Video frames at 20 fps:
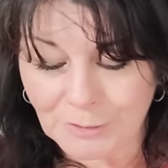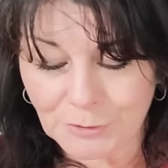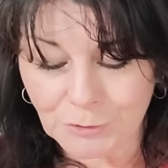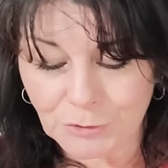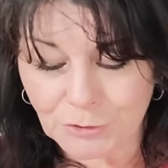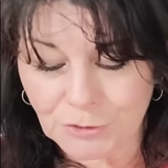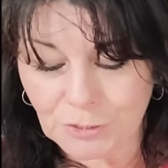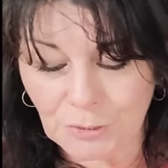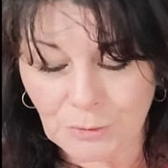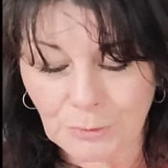
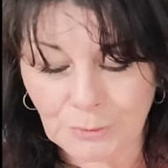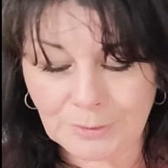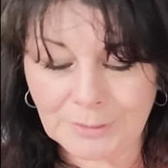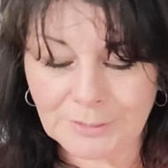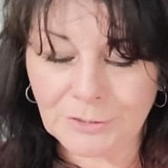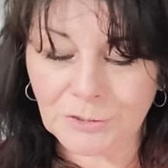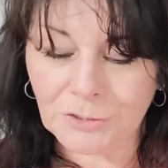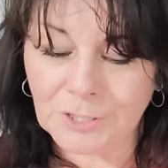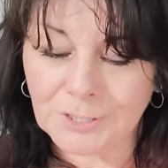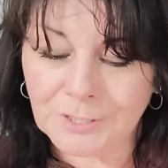So
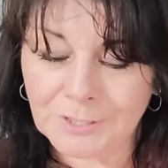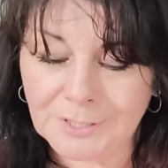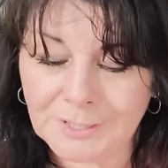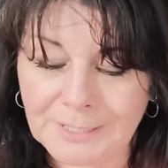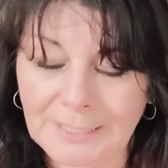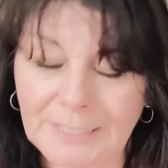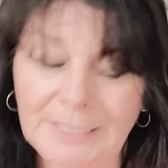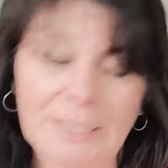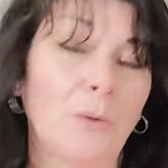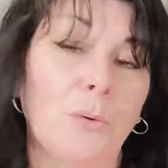let's just
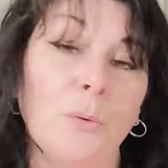see